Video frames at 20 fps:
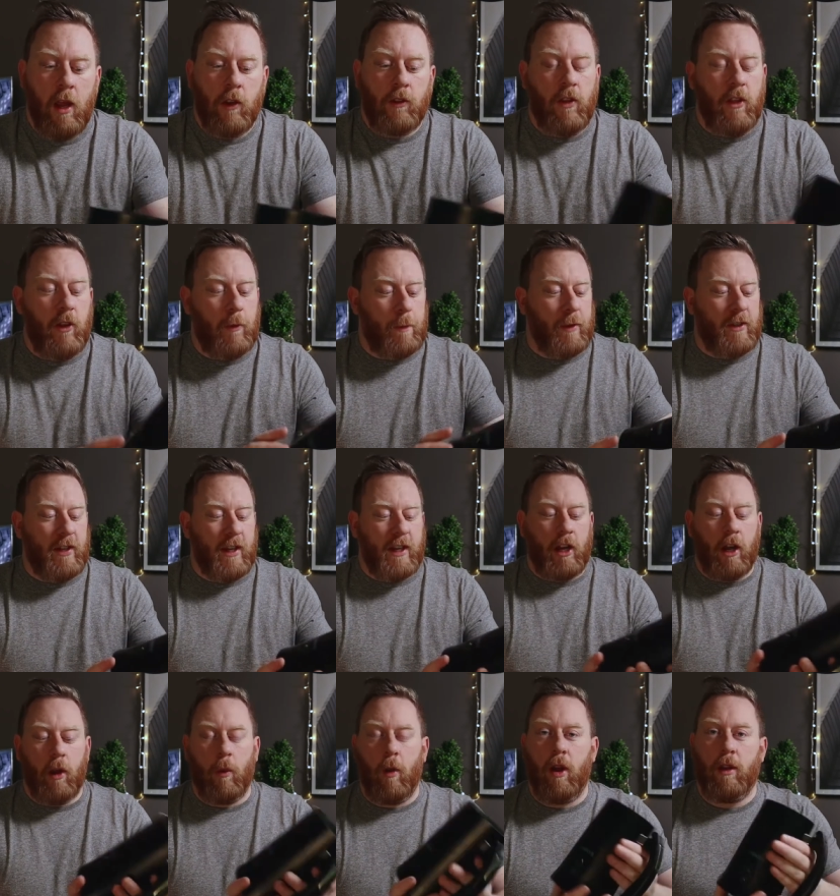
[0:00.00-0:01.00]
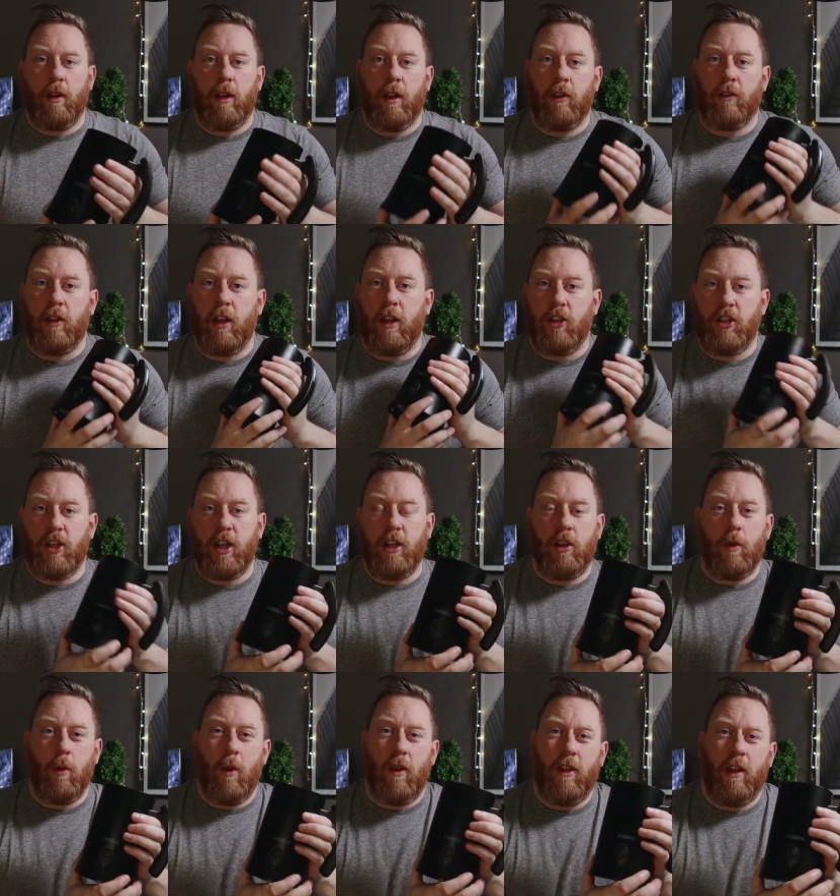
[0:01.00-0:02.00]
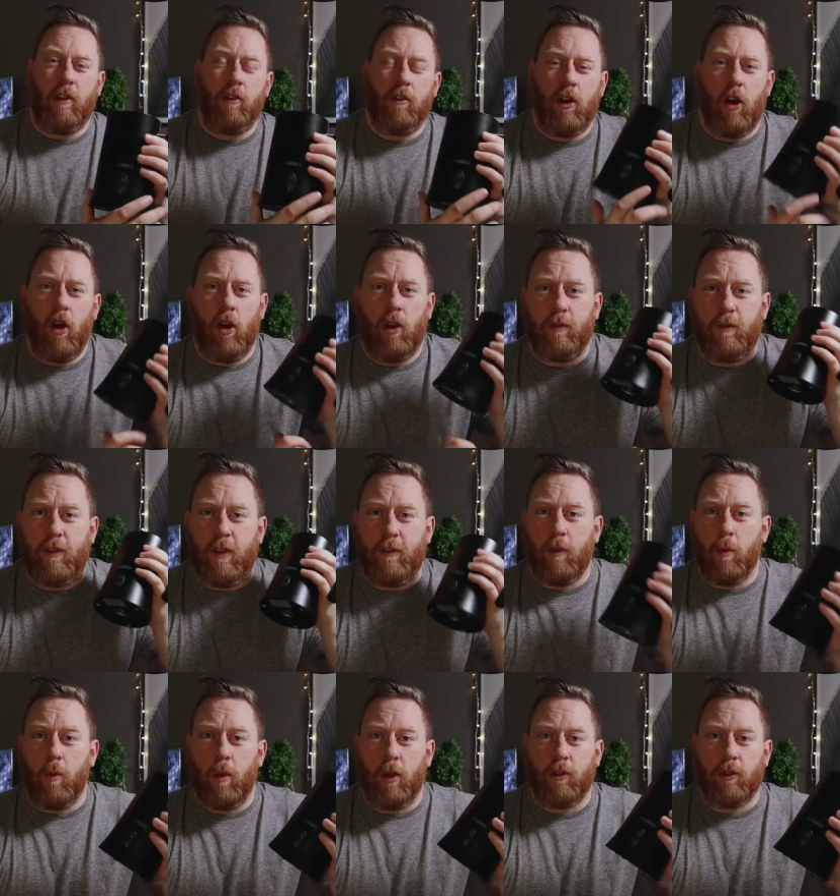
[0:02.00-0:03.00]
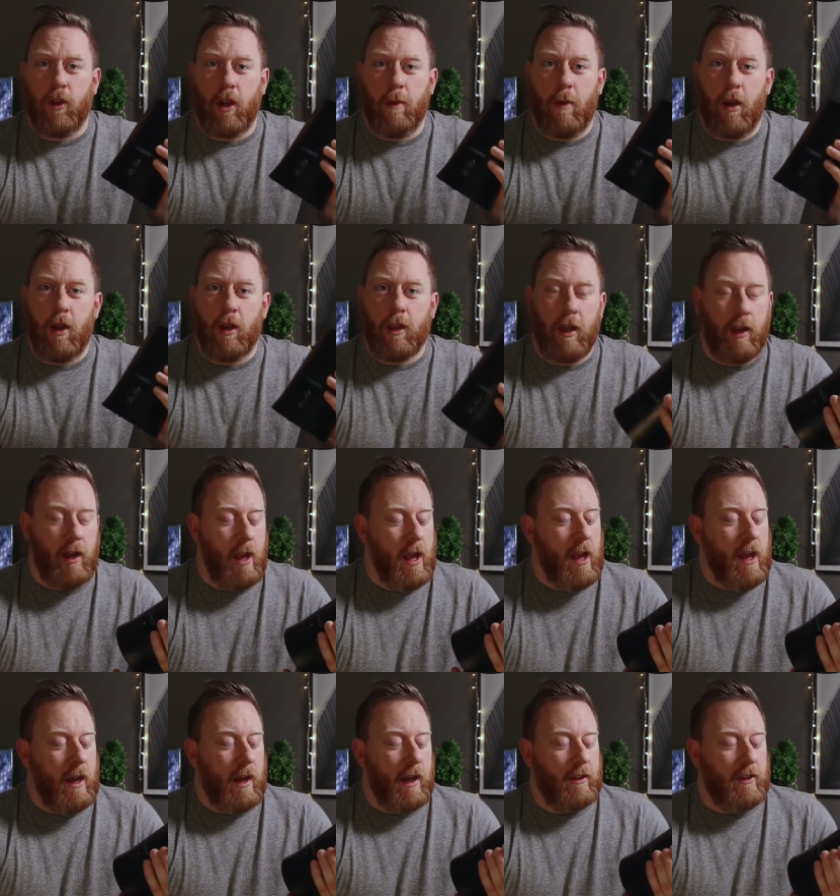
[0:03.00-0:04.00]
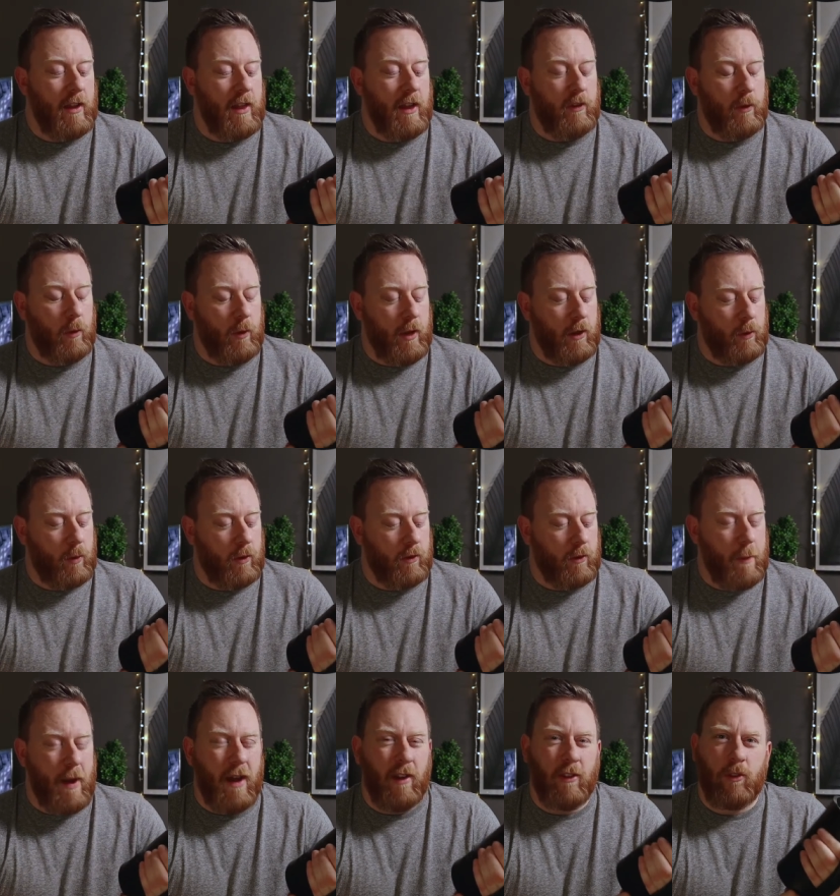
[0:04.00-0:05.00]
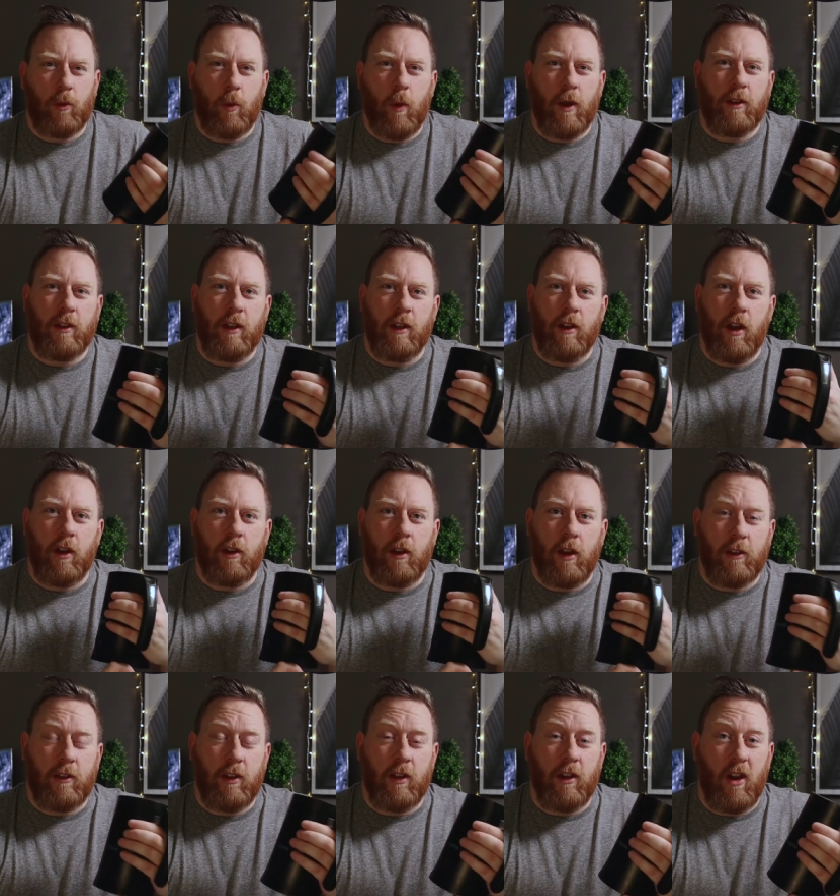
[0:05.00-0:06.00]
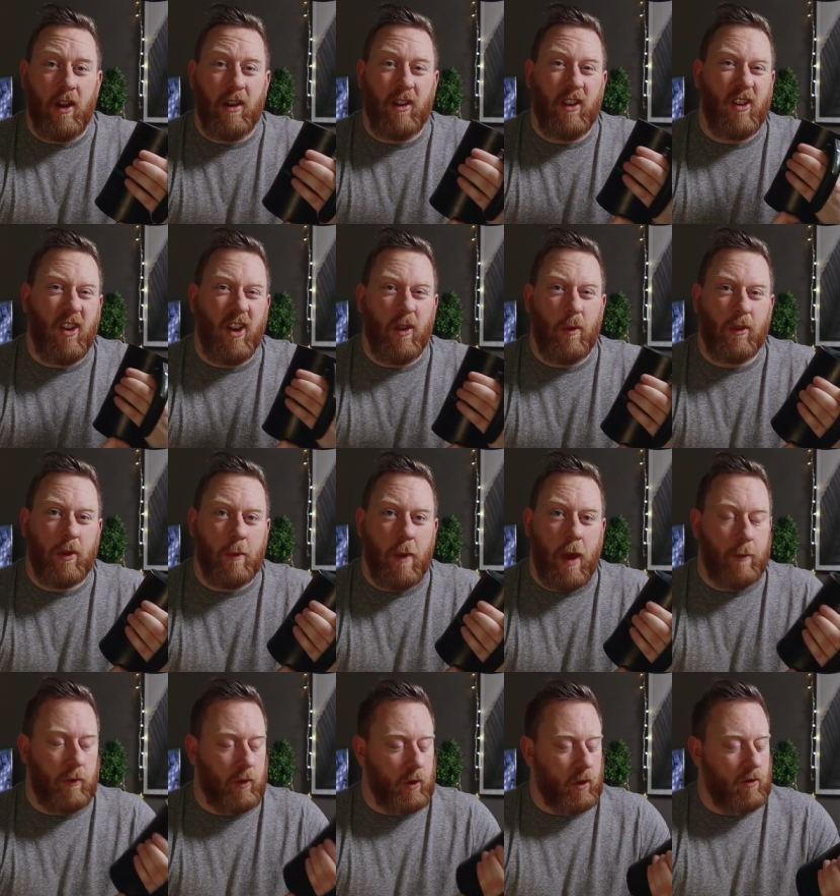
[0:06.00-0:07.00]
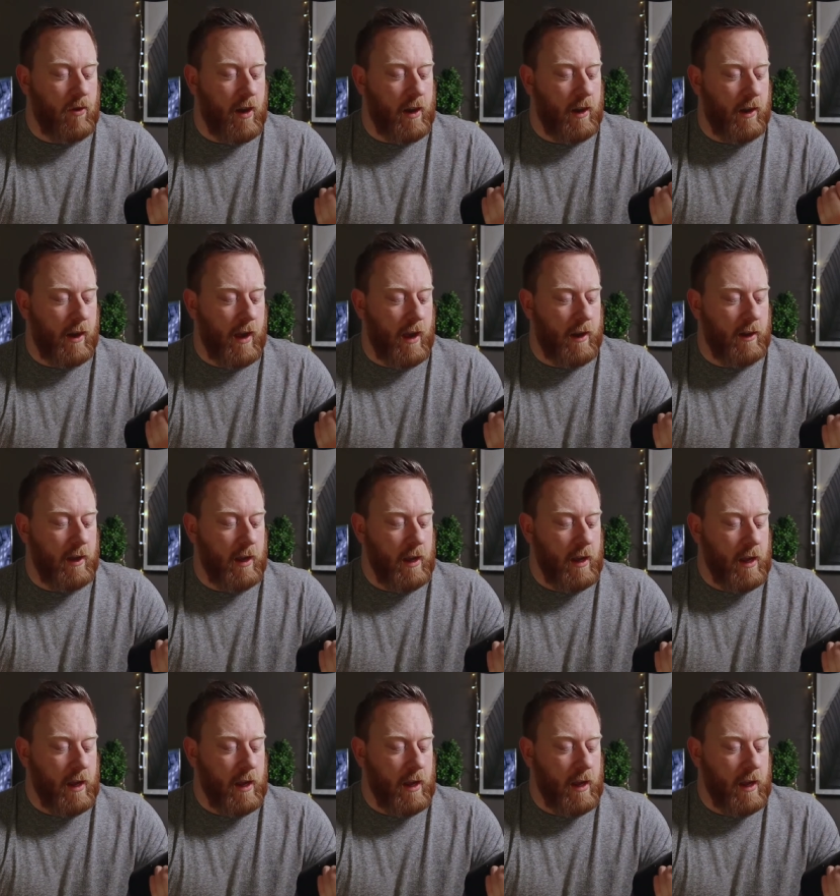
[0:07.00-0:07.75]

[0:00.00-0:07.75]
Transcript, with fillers: So this particular one is a Chinya one. There are a lot of different ones on the market. Like I say, this this one's about $29.99. I got it with some Amazon credit I had.